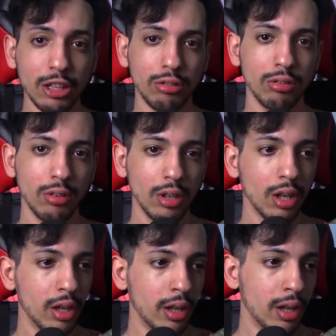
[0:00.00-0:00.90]
it.
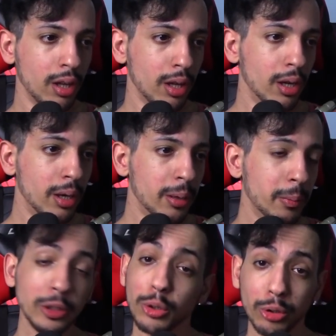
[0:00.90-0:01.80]

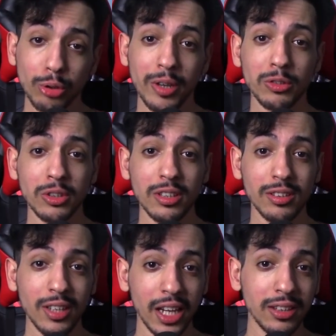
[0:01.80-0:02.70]
But you also have to
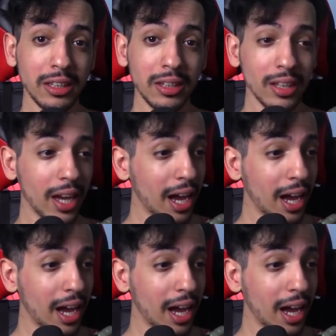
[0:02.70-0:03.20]
understand,